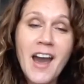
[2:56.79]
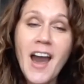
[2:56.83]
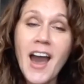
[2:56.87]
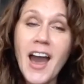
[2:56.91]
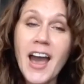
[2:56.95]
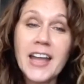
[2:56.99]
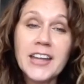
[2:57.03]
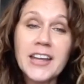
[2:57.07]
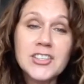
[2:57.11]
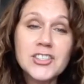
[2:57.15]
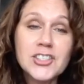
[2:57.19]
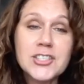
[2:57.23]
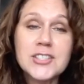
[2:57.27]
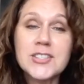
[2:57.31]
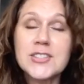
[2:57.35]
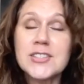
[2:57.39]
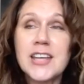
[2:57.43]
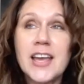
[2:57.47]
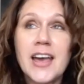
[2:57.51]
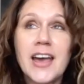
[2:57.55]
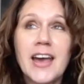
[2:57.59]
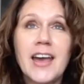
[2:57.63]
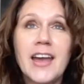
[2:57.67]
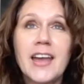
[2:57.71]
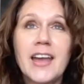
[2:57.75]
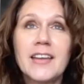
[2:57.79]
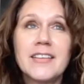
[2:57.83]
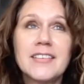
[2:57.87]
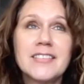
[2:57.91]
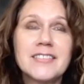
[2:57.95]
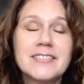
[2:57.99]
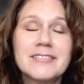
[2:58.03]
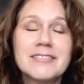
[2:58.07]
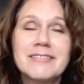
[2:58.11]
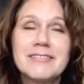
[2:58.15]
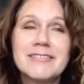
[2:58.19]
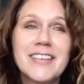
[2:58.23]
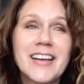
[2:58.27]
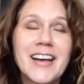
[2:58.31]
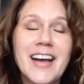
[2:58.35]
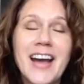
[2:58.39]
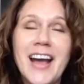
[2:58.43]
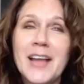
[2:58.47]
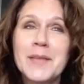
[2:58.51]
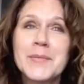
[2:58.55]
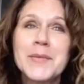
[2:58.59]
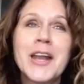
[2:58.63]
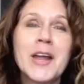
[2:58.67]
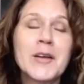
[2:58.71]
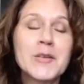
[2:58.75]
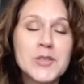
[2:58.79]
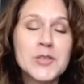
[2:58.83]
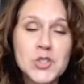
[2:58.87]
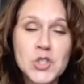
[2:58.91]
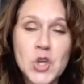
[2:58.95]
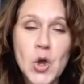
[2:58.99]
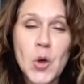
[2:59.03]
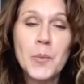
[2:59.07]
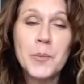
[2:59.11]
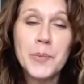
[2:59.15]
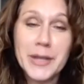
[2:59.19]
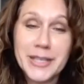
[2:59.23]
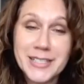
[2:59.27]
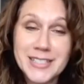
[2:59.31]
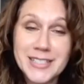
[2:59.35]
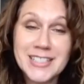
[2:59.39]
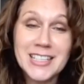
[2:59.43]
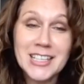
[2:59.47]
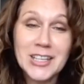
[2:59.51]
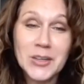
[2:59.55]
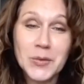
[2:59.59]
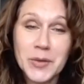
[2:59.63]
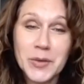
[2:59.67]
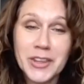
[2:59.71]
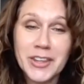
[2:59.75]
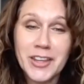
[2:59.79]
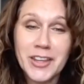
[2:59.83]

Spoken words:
I just had. I mean, I was so busy with